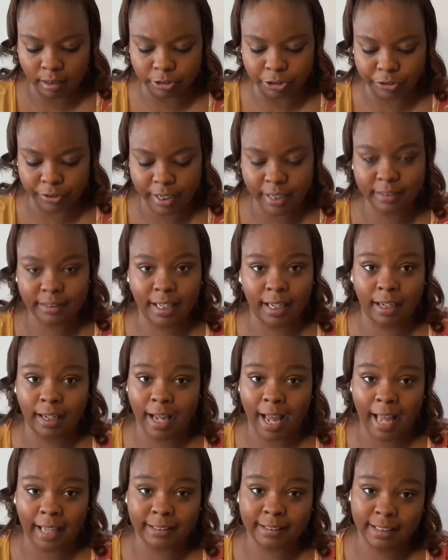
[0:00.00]
drinks at a
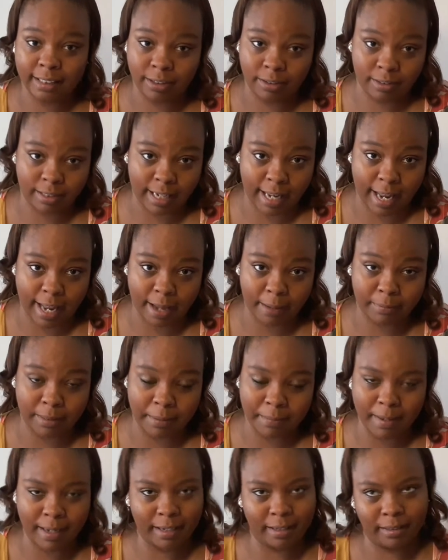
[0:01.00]
cocktail lab.
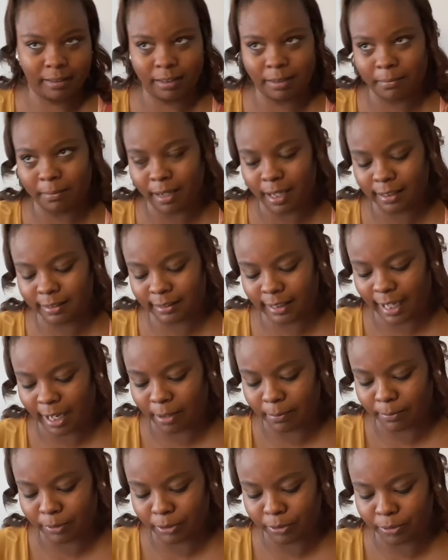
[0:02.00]
They make the
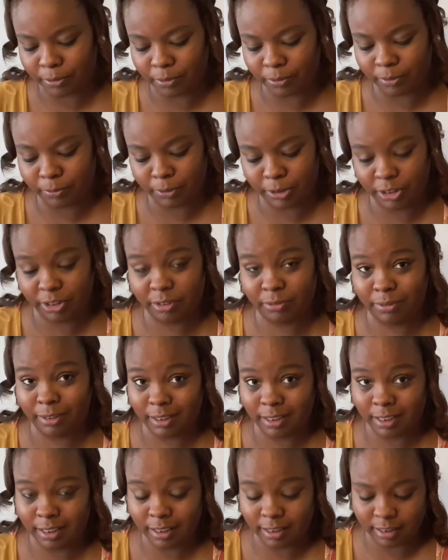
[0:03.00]
Moscow Mule, which is
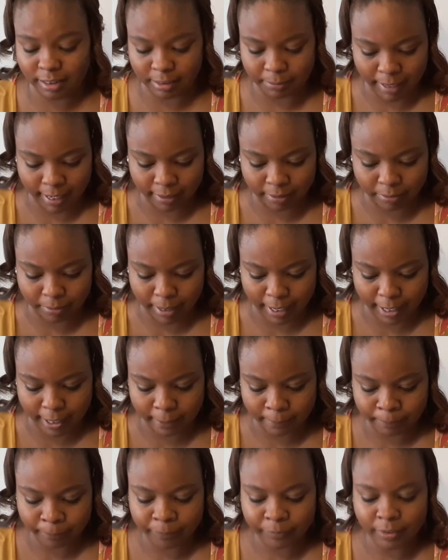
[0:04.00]
really good, by the
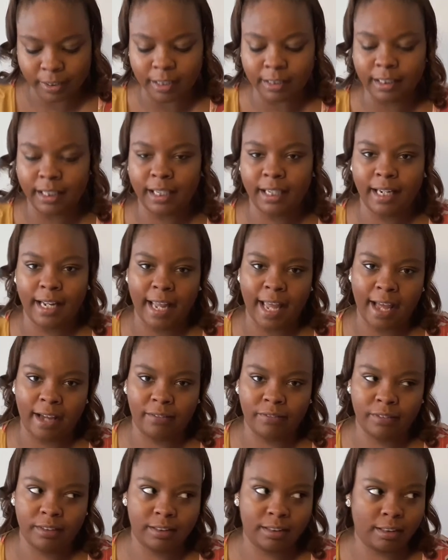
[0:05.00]
way. Again, they
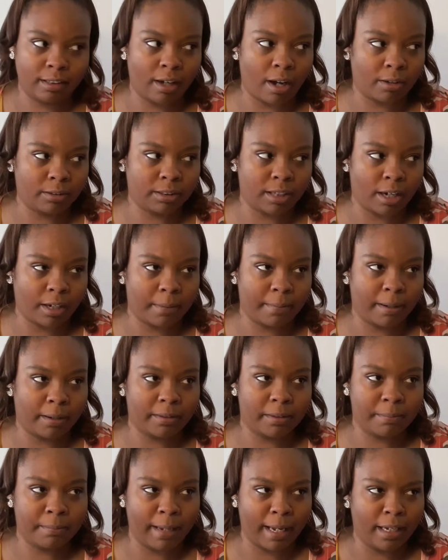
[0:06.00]
have the talk
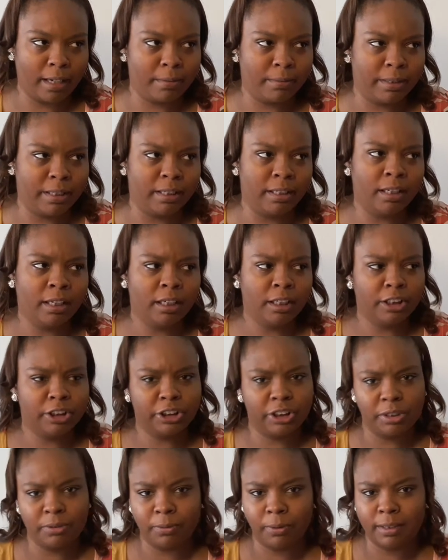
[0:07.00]
about the baby.
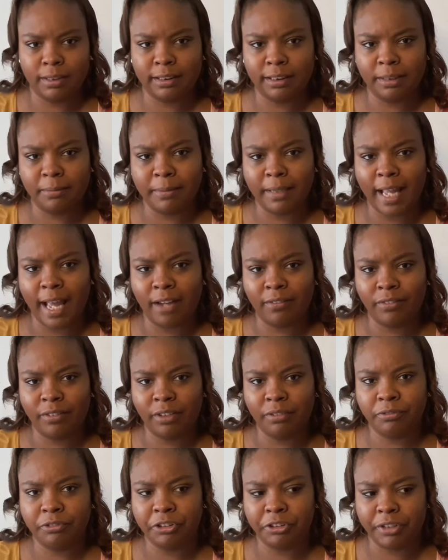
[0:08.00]
She wants him to have
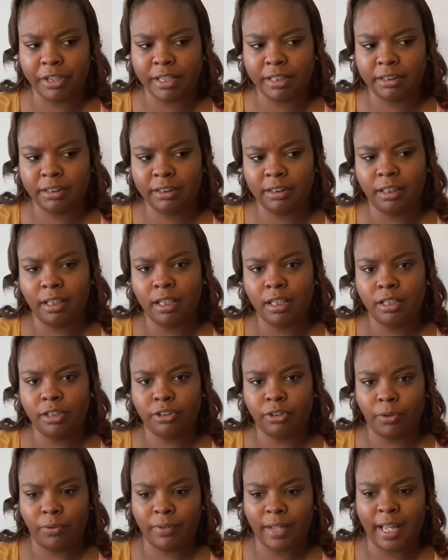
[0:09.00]
enough drinks
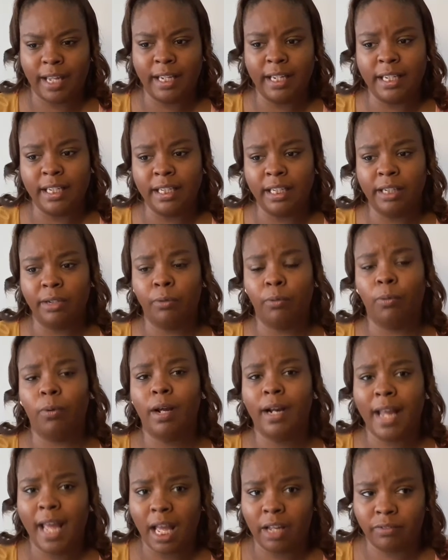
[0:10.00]
so that he can
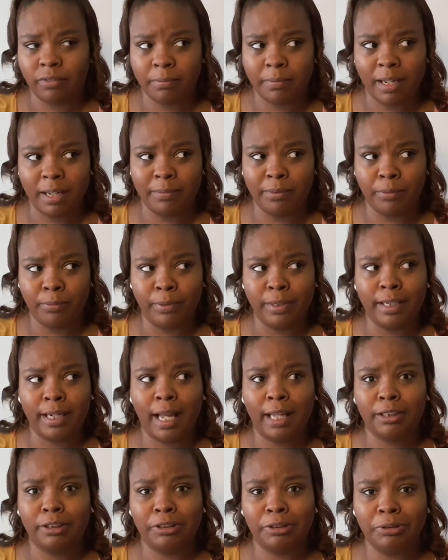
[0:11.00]
want to have a baby, but
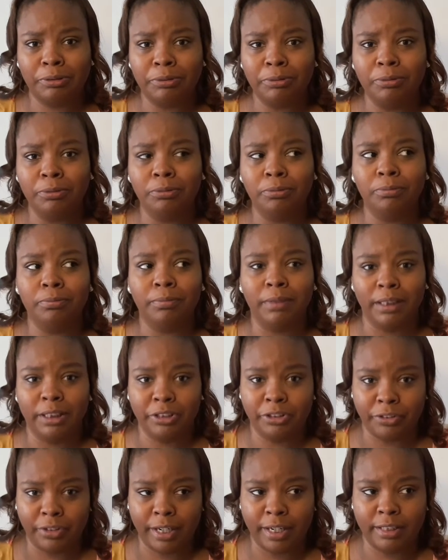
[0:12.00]
not too
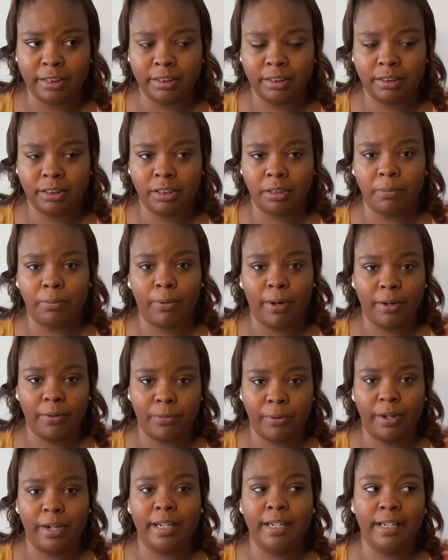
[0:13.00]
many drinks to the point
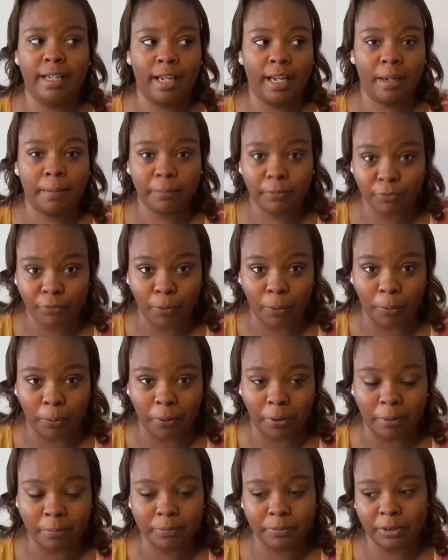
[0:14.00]
where he can't
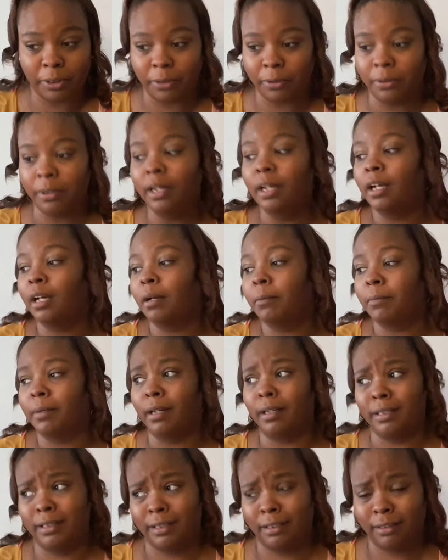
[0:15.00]
perform. So,
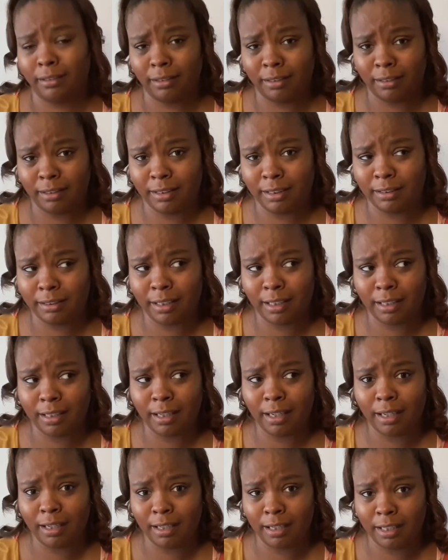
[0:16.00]
but his her,
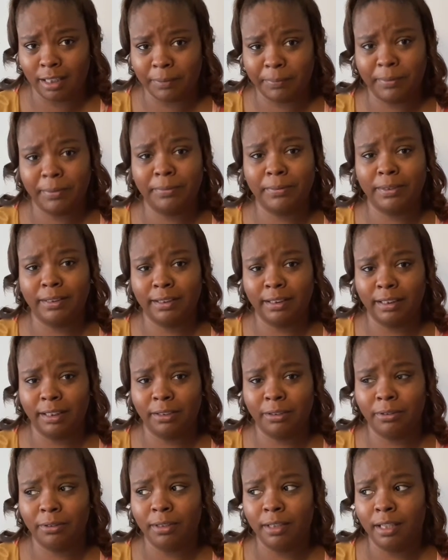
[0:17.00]
her husband was
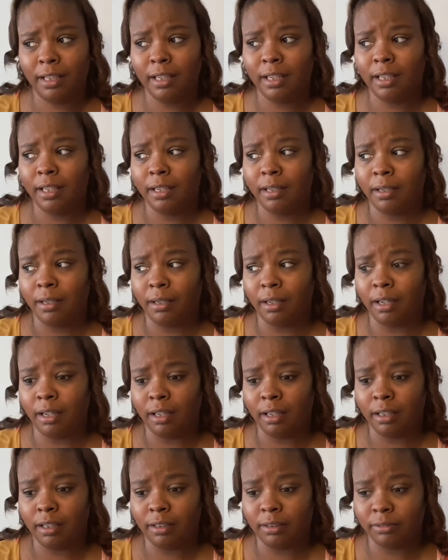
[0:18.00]
still
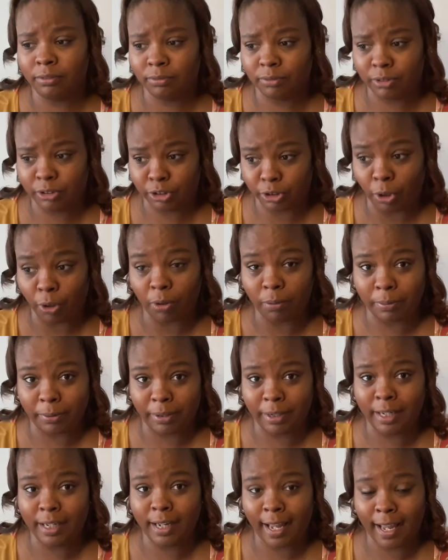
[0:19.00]
uh, sober.
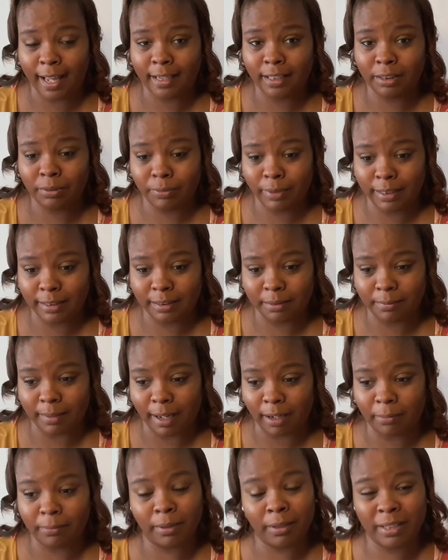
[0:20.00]
He had his wits
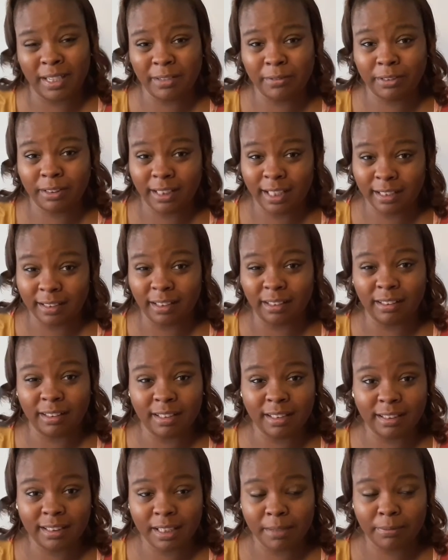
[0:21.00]
about him. Uh, he was getting a
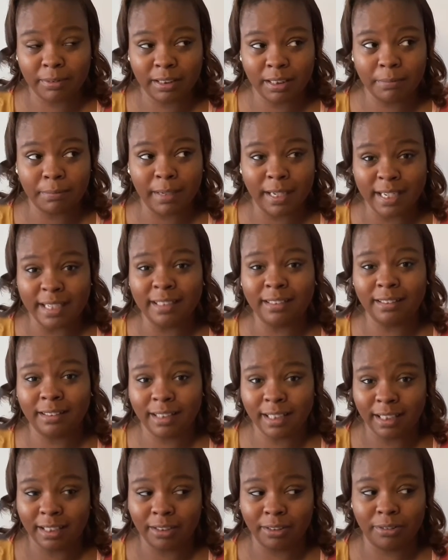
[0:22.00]
little tipsy, but he
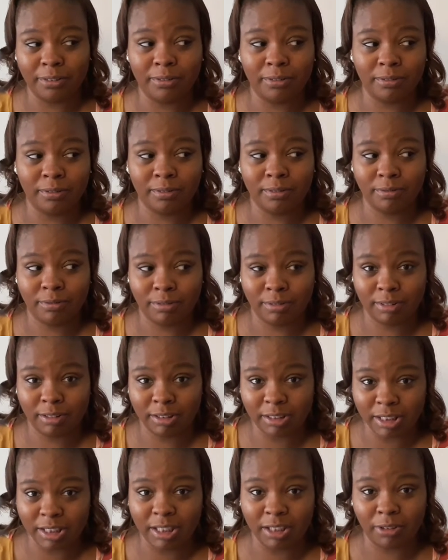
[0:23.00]
still
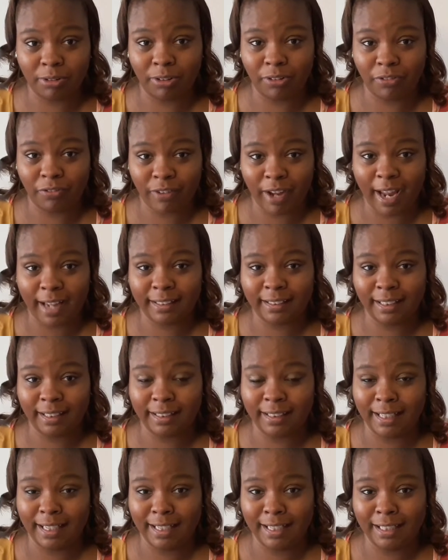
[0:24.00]
stood on the fact
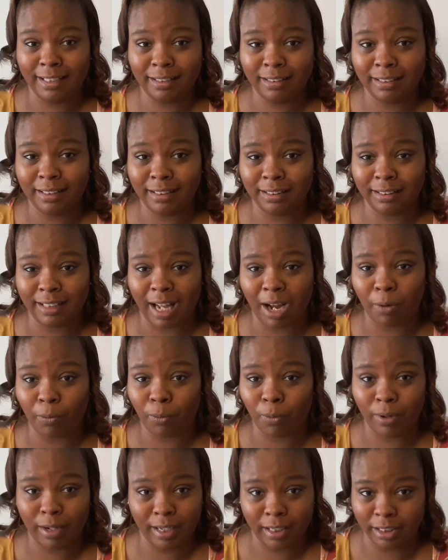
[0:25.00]
that, that he does not
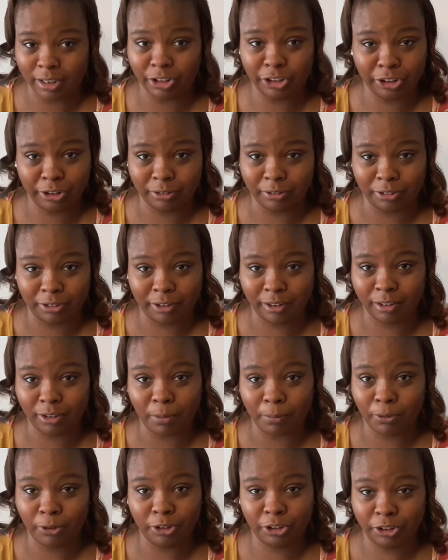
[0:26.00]
want any children, no
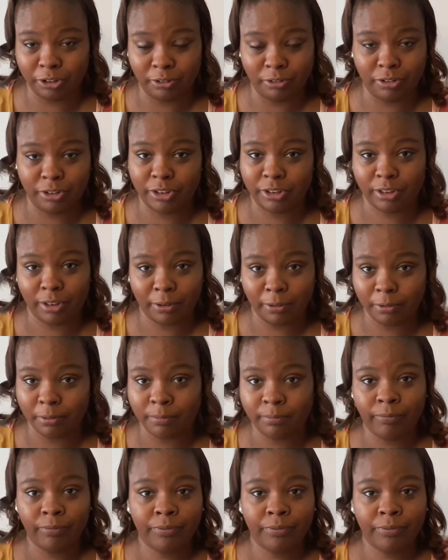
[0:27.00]
more children. So